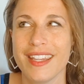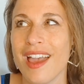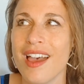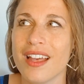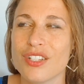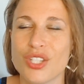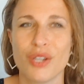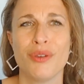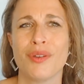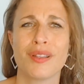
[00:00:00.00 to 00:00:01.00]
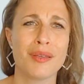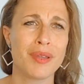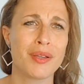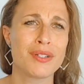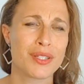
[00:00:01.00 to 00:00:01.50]
your
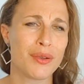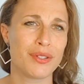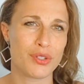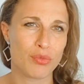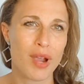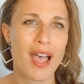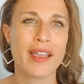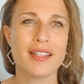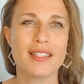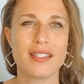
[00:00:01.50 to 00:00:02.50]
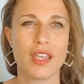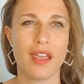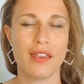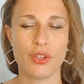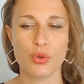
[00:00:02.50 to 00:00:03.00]
libido is going to rise
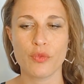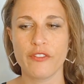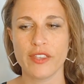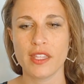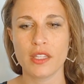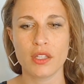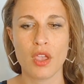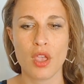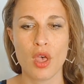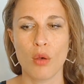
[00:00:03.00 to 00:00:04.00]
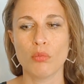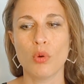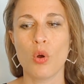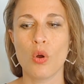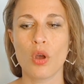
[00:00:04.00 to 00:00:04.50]
and you feel
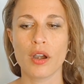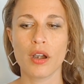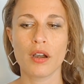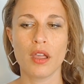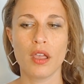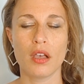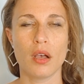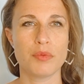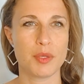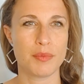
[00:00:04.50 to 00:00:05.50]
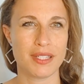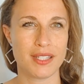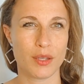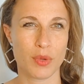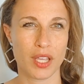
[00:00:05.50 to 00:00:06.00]
more
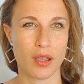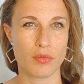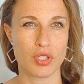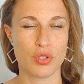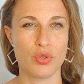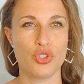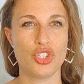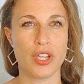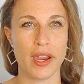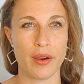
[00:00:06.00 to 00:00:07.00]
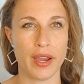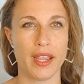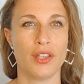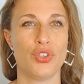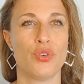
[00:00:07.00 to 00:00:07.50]
optimistic when it comes to
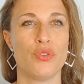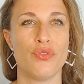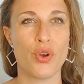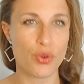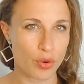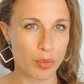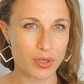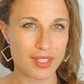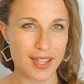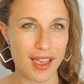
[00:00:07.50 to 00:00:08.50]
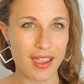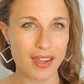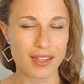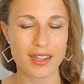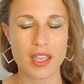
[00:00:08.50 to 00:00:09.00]
sharing your vulnerable
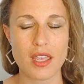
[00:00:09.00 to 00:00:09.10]
side.